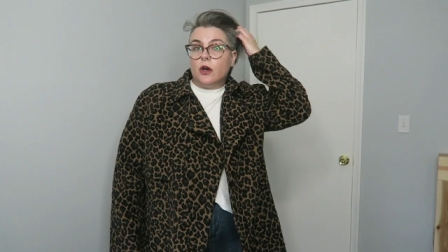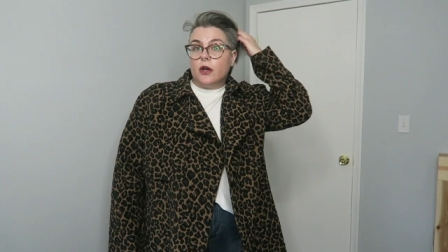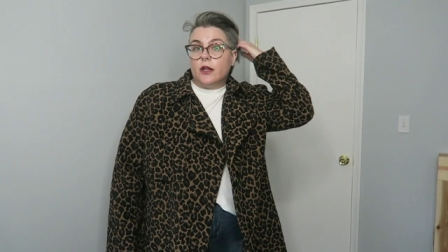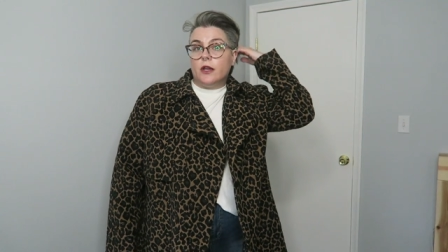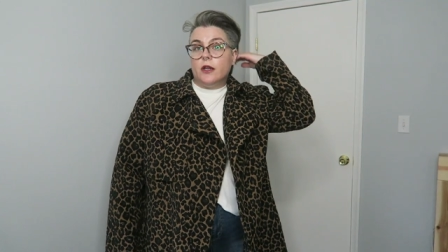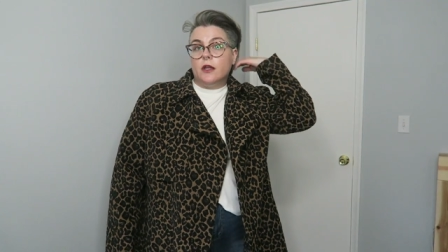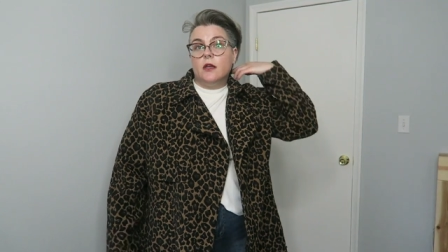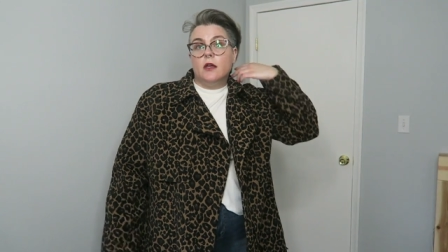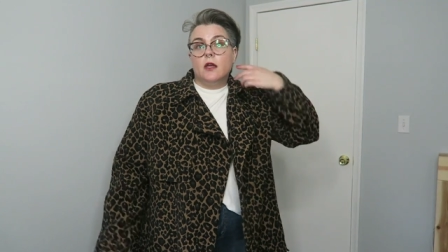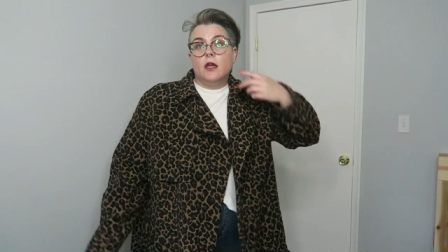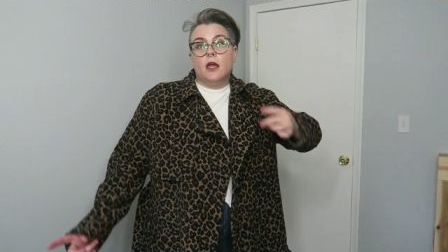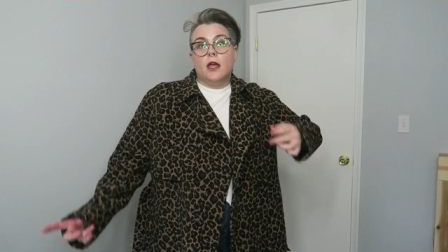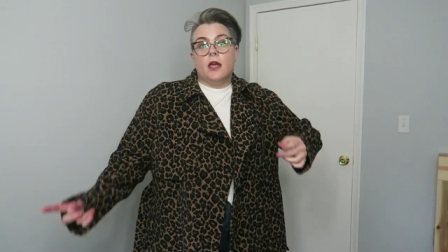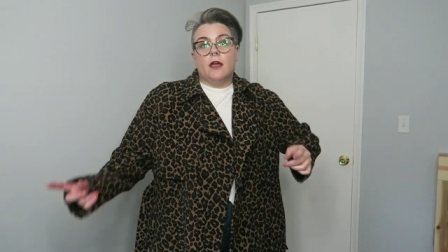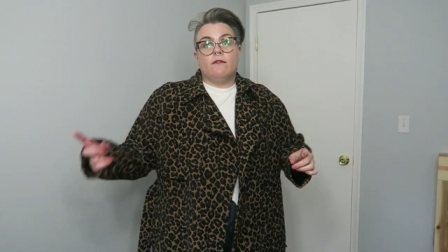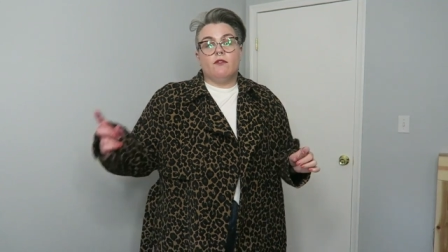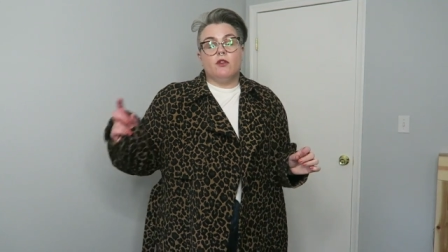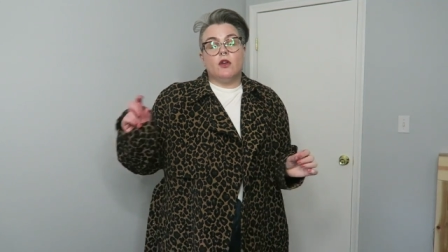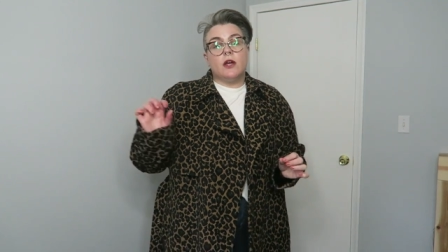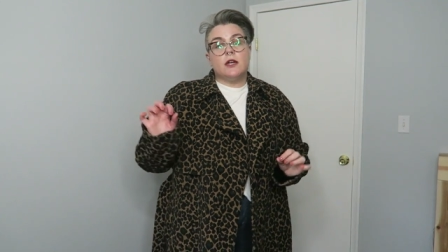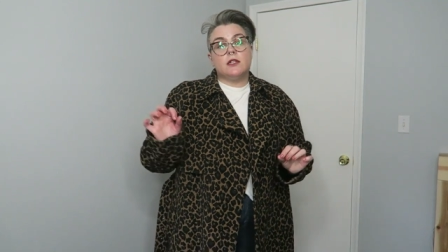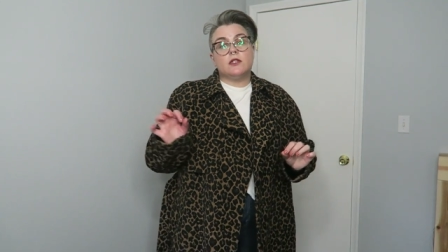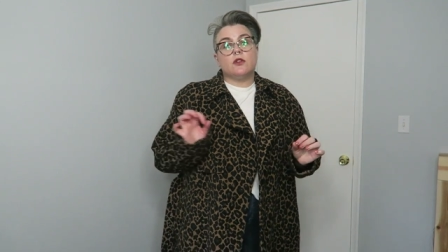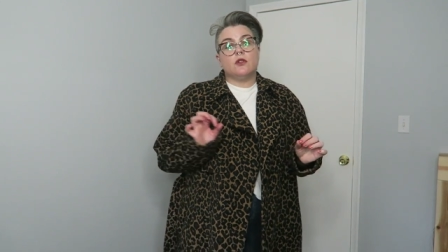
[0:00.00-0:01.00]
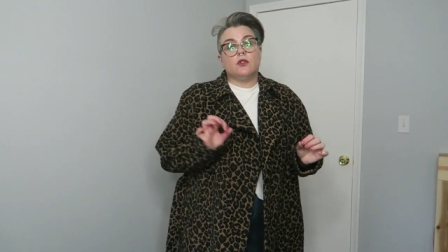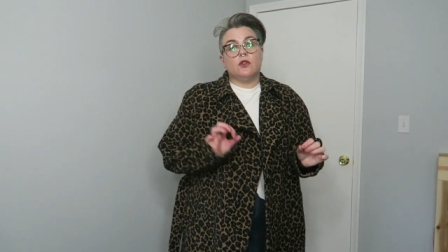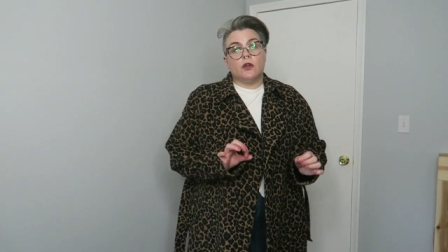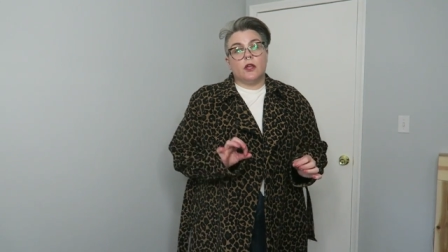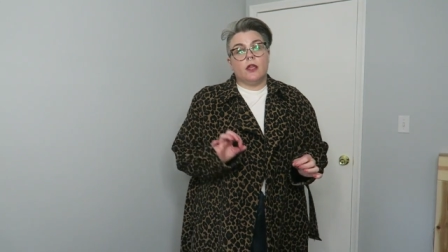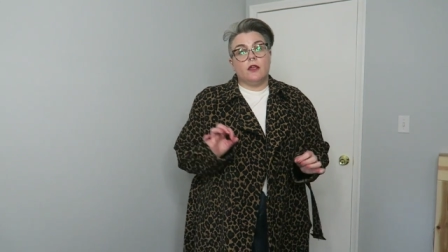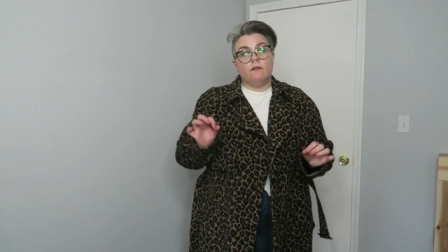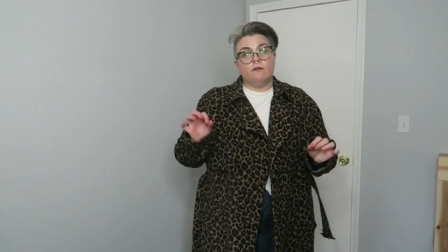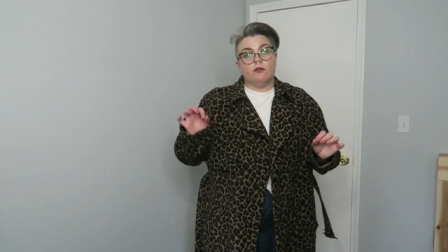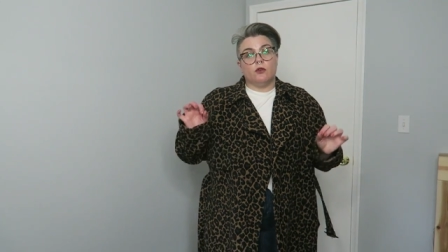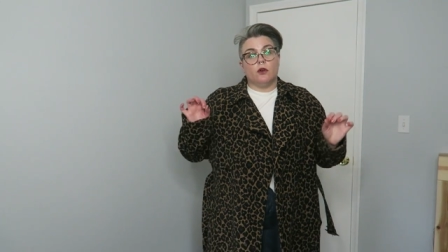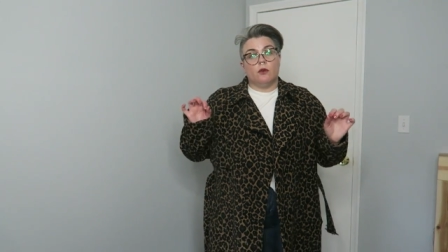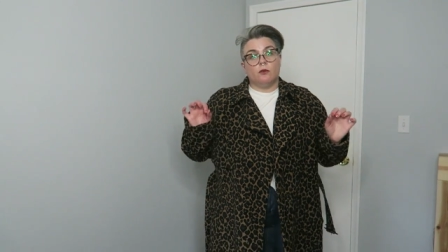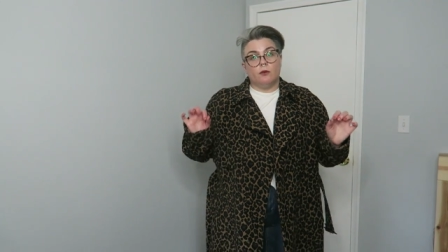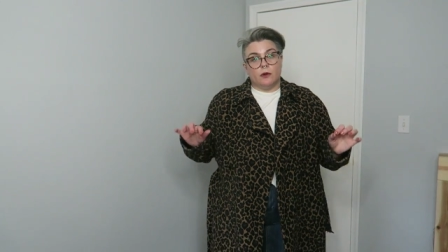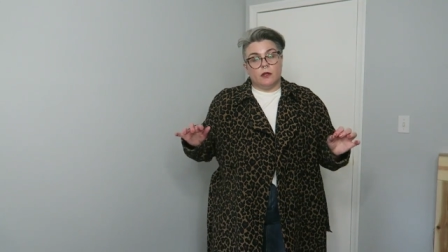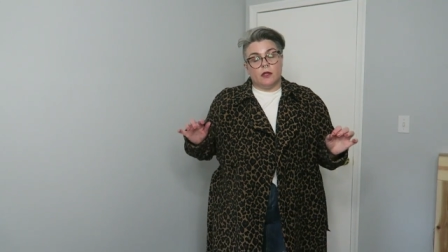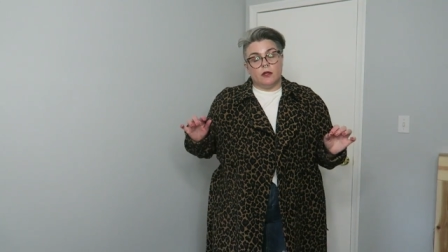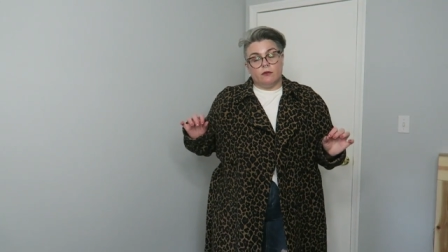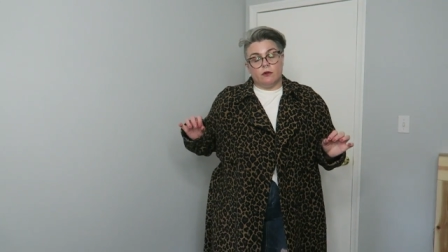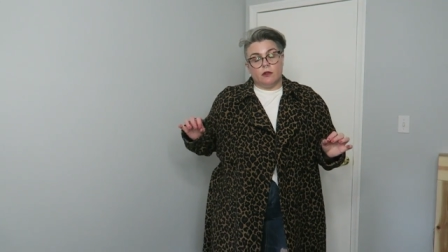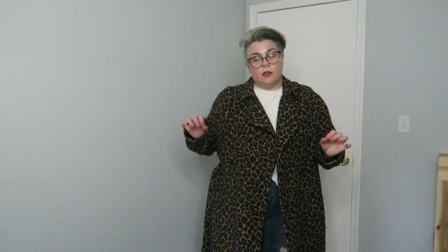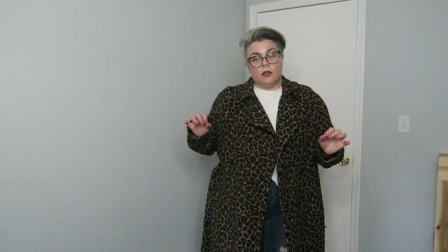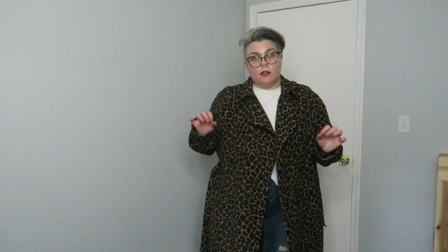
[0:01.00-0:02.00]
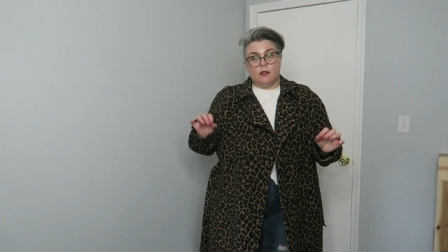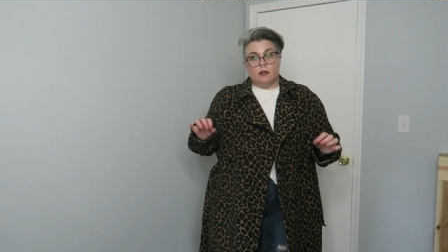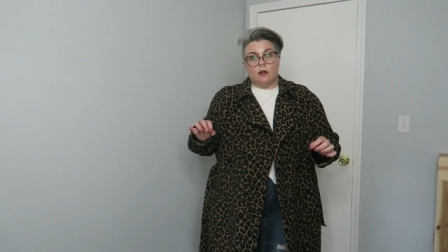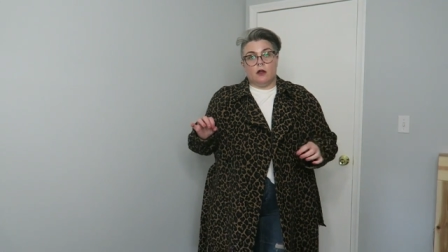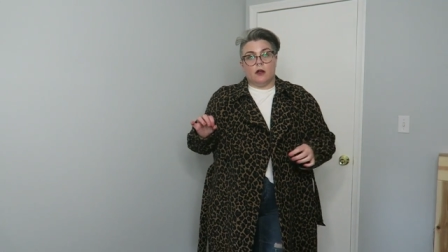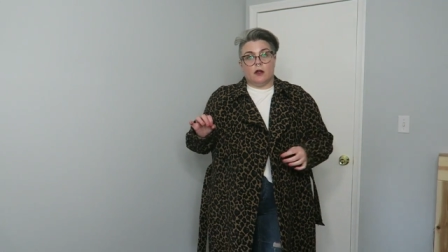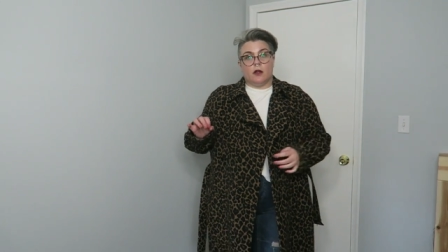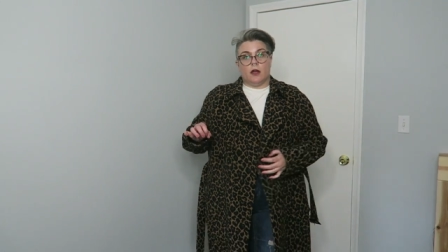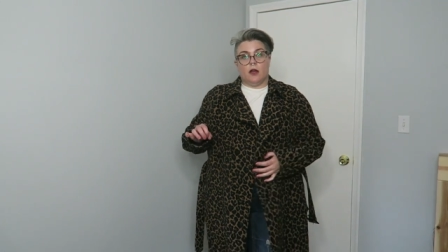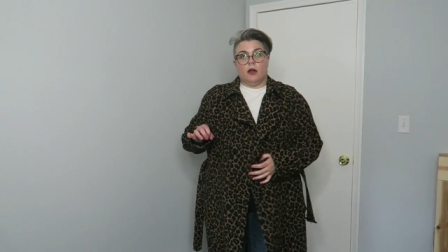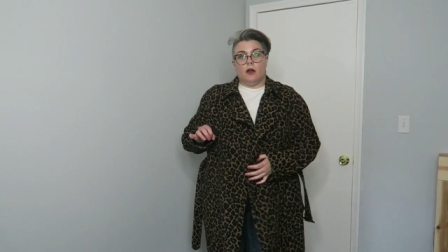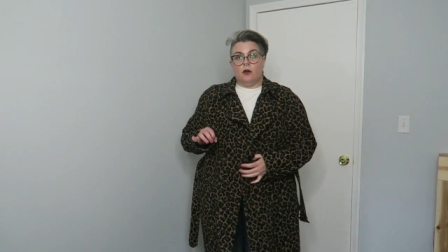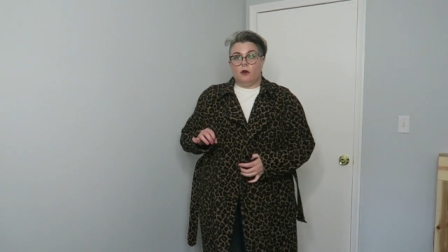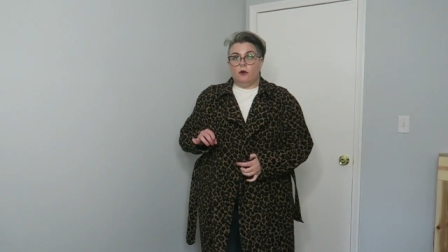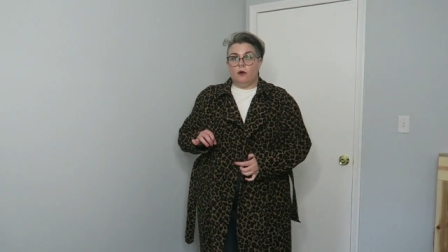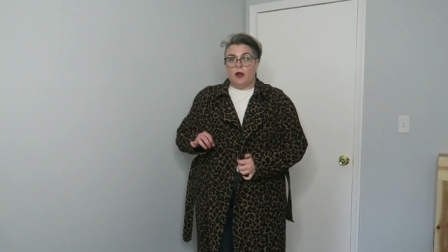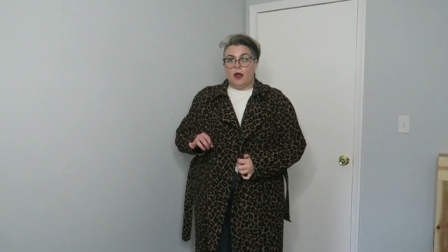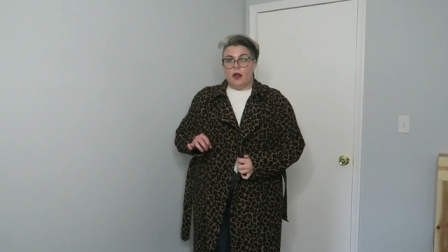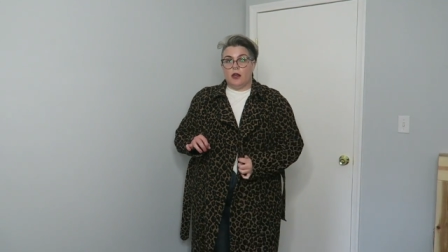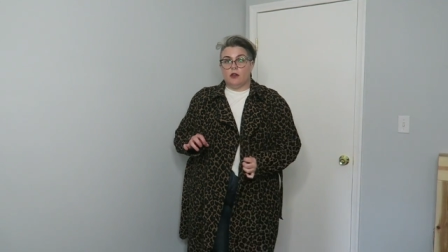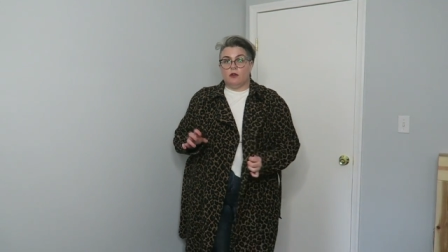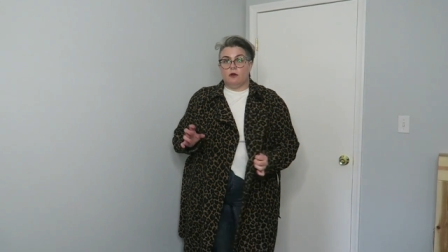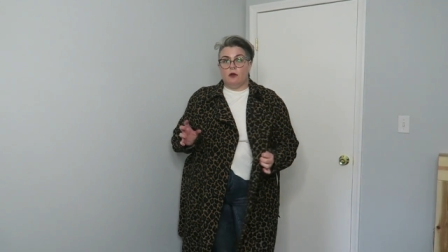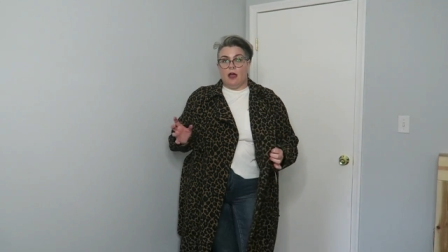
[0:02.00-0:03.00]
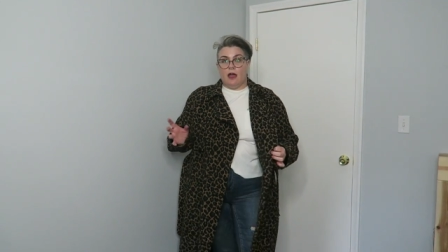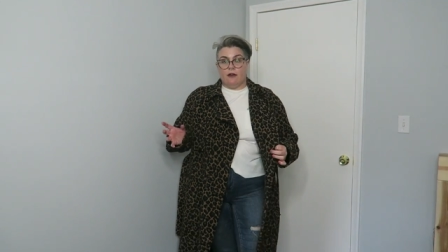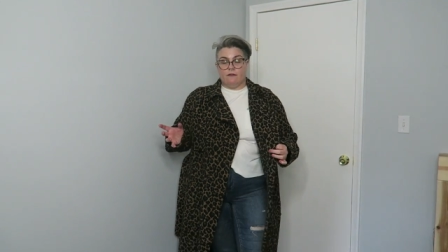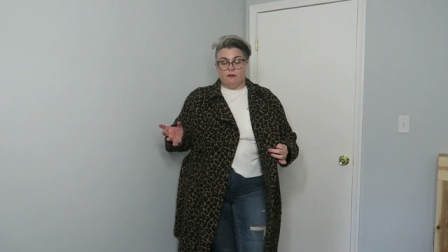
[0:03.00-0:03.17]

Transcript: good. If you guys are looking for a really, really long coat and you